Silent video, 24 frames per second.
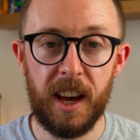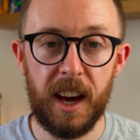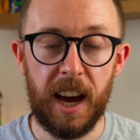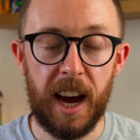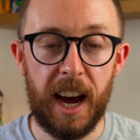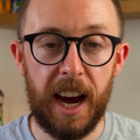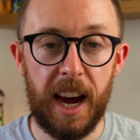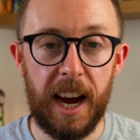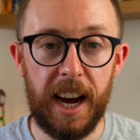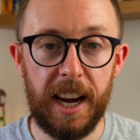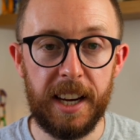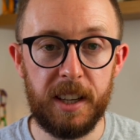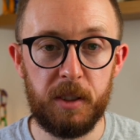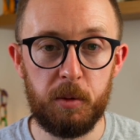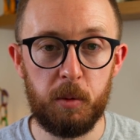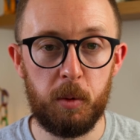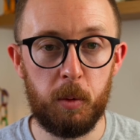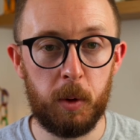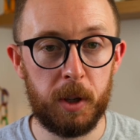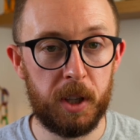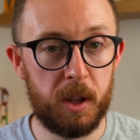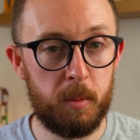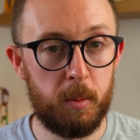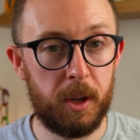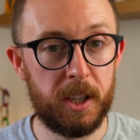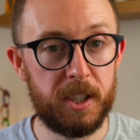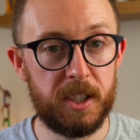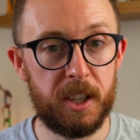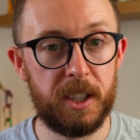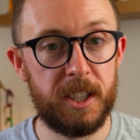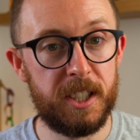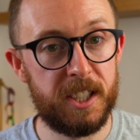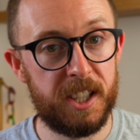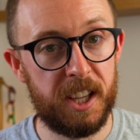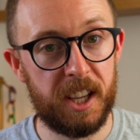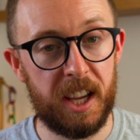And one of the big
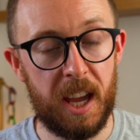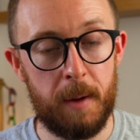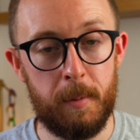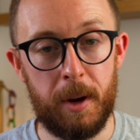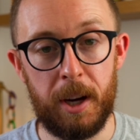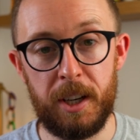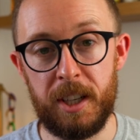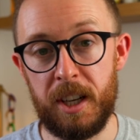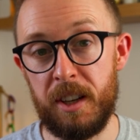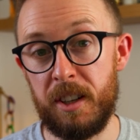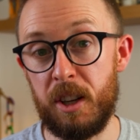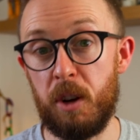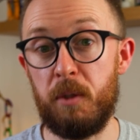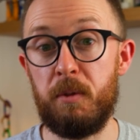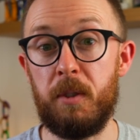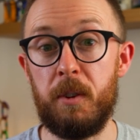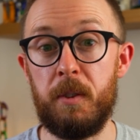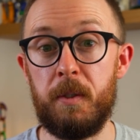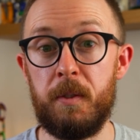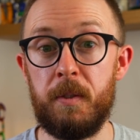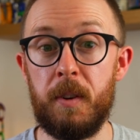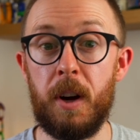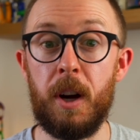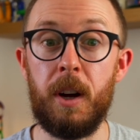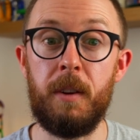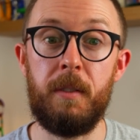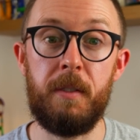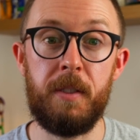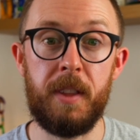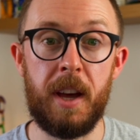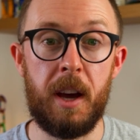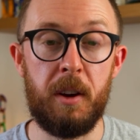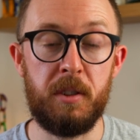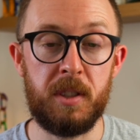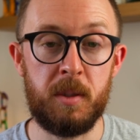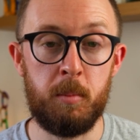studies that came out had over
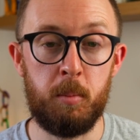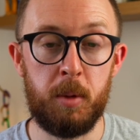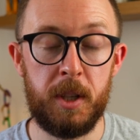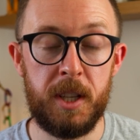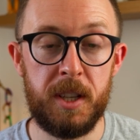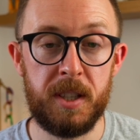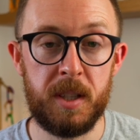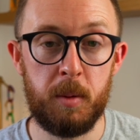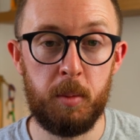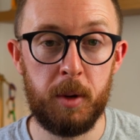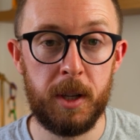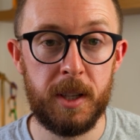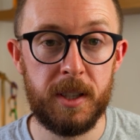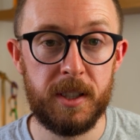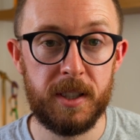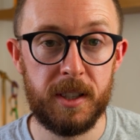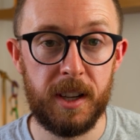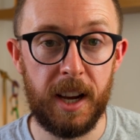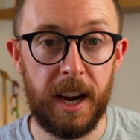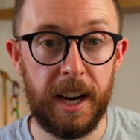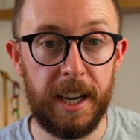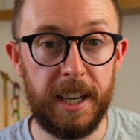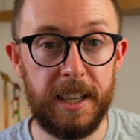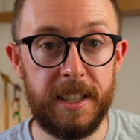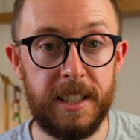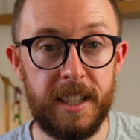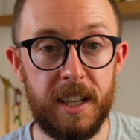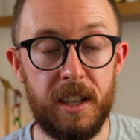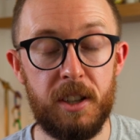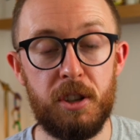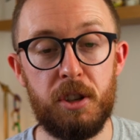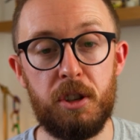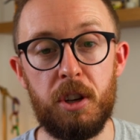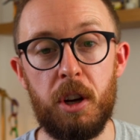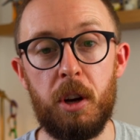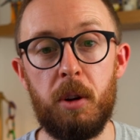5,000 participants. And it
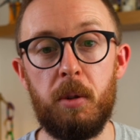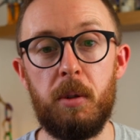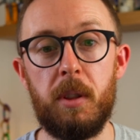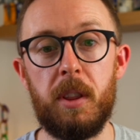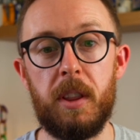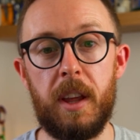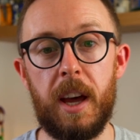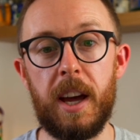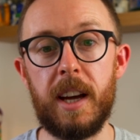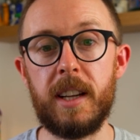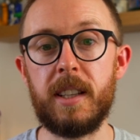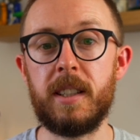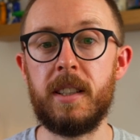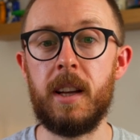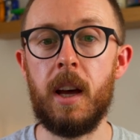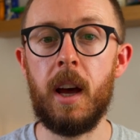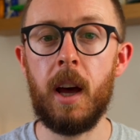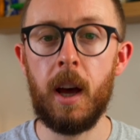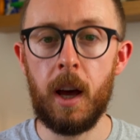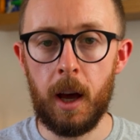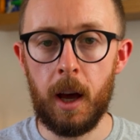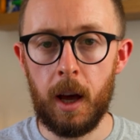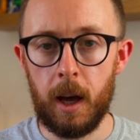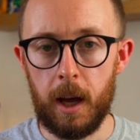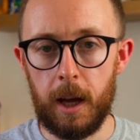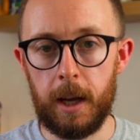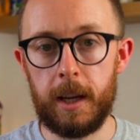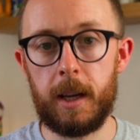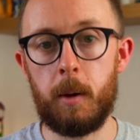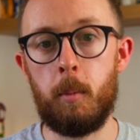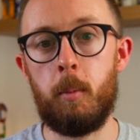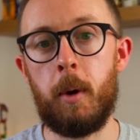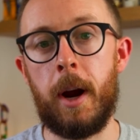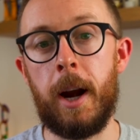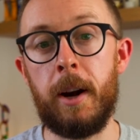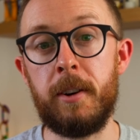did show that in
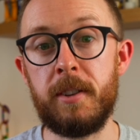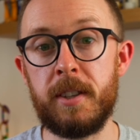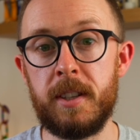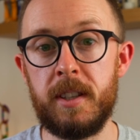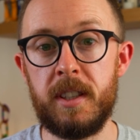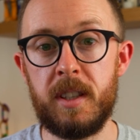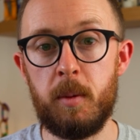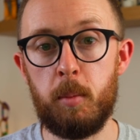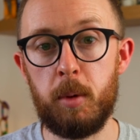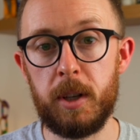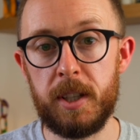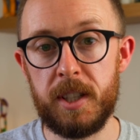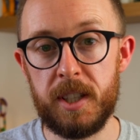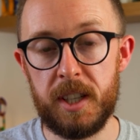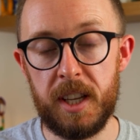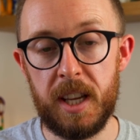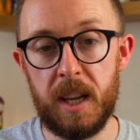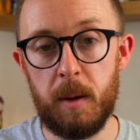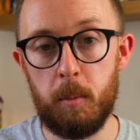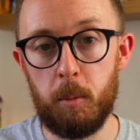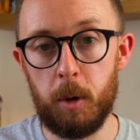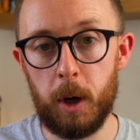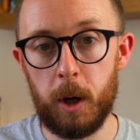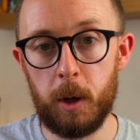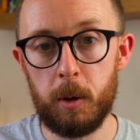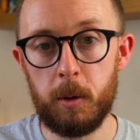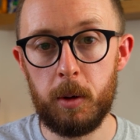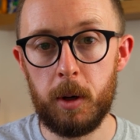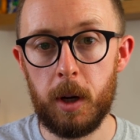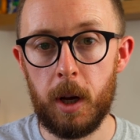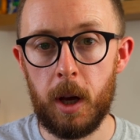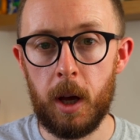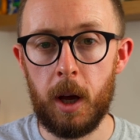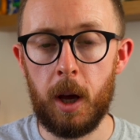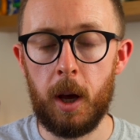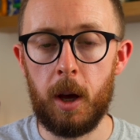comparison to placebo,
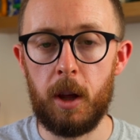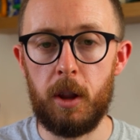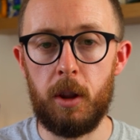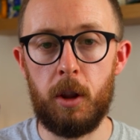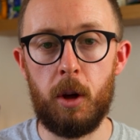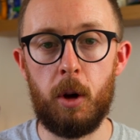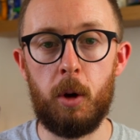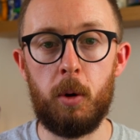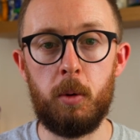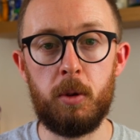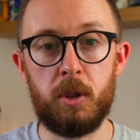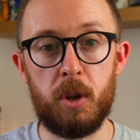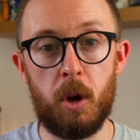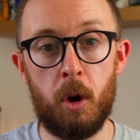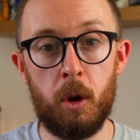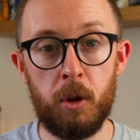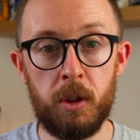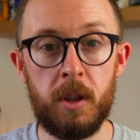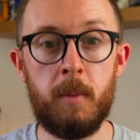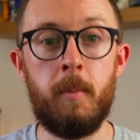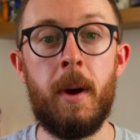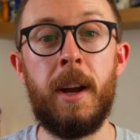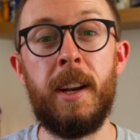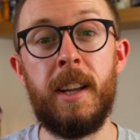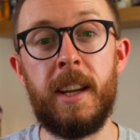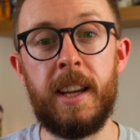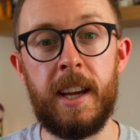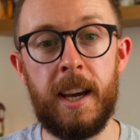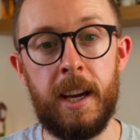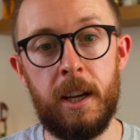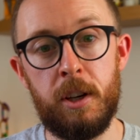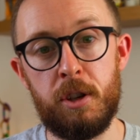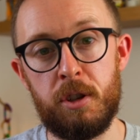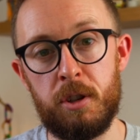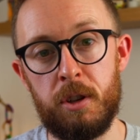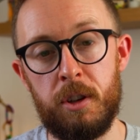those on the
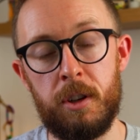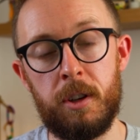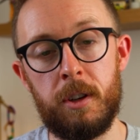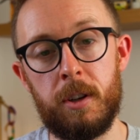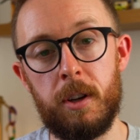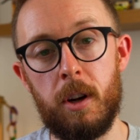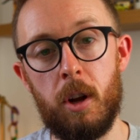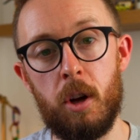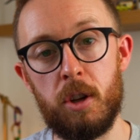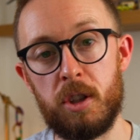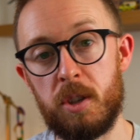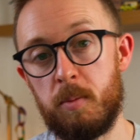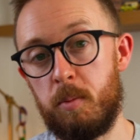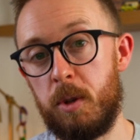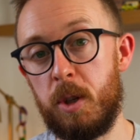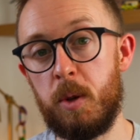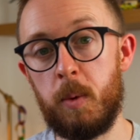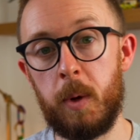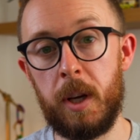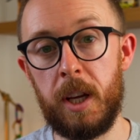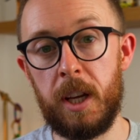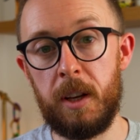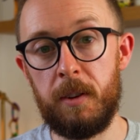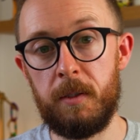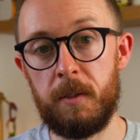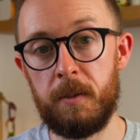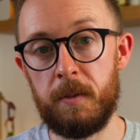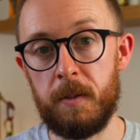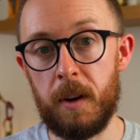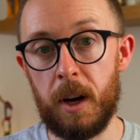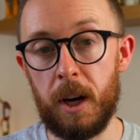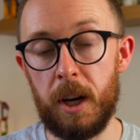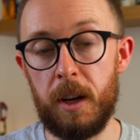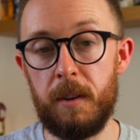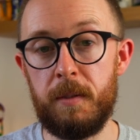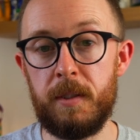medication lost between
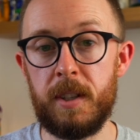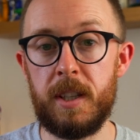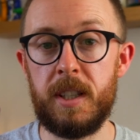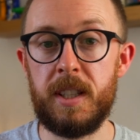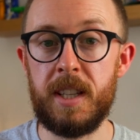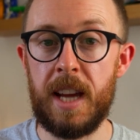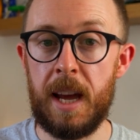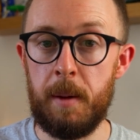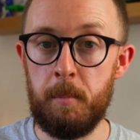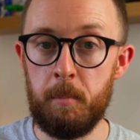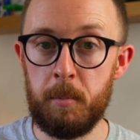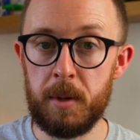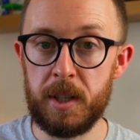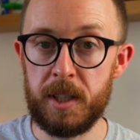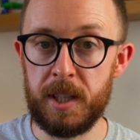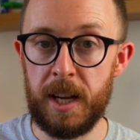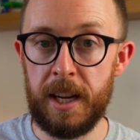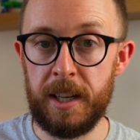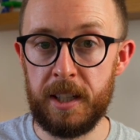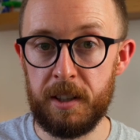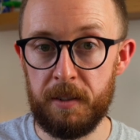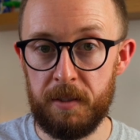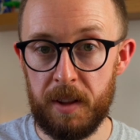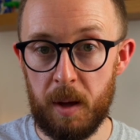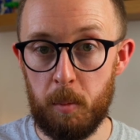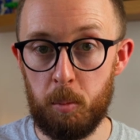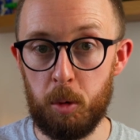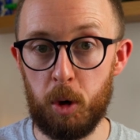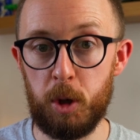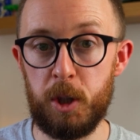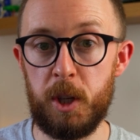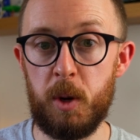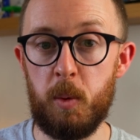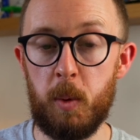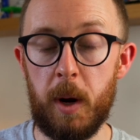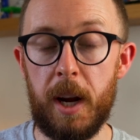5 to 10% of their
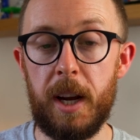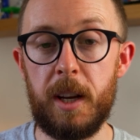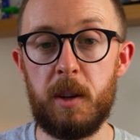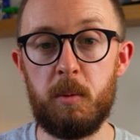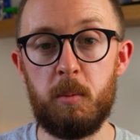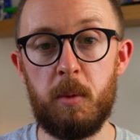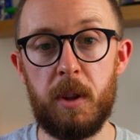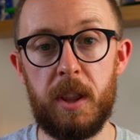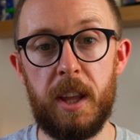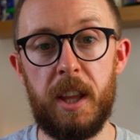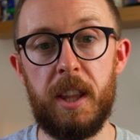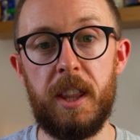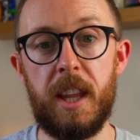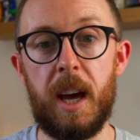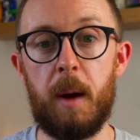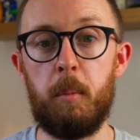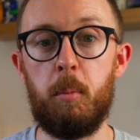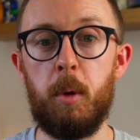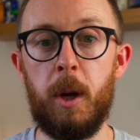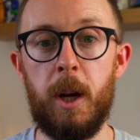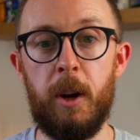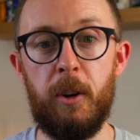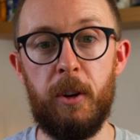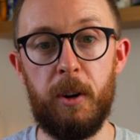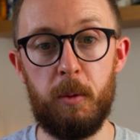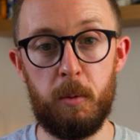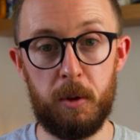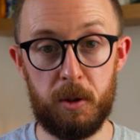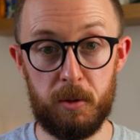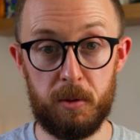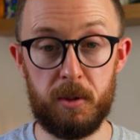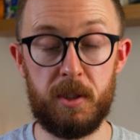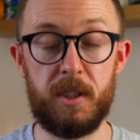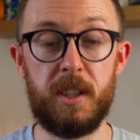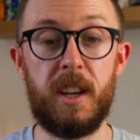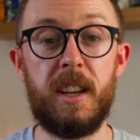body weight within that period, which
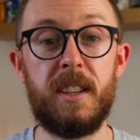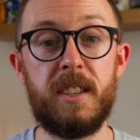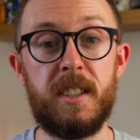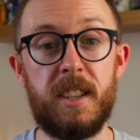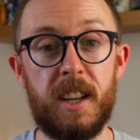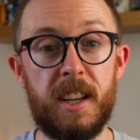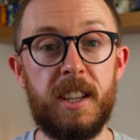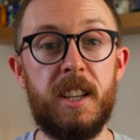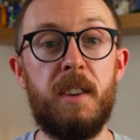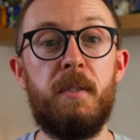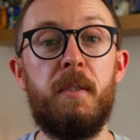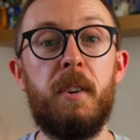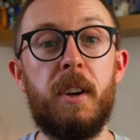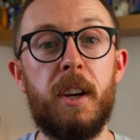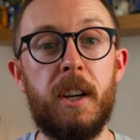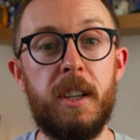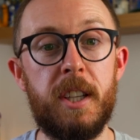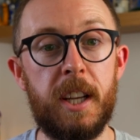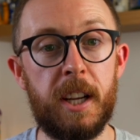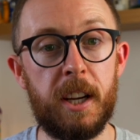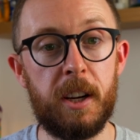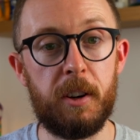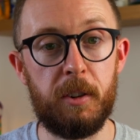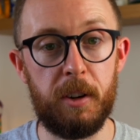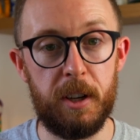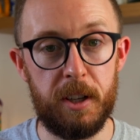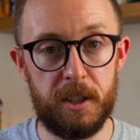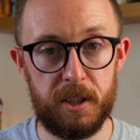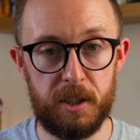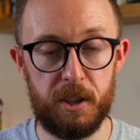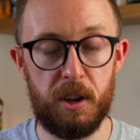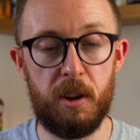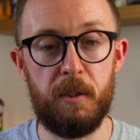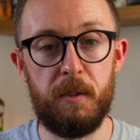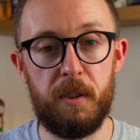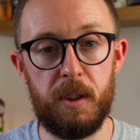was a significant
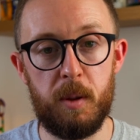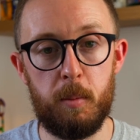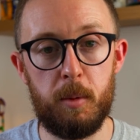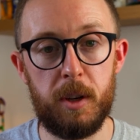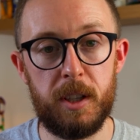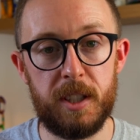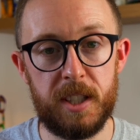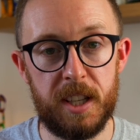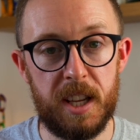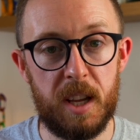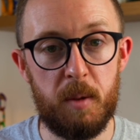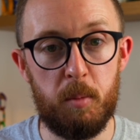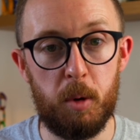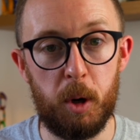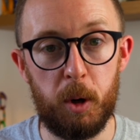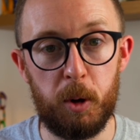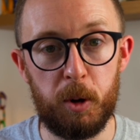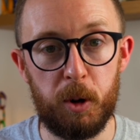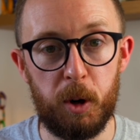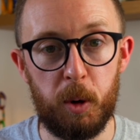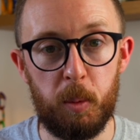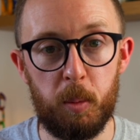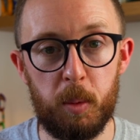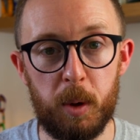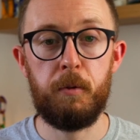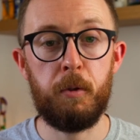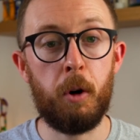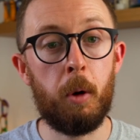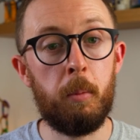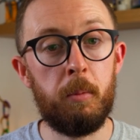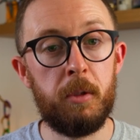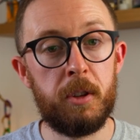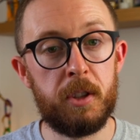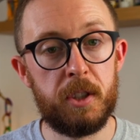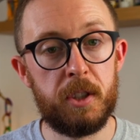increase over the placebo group. From the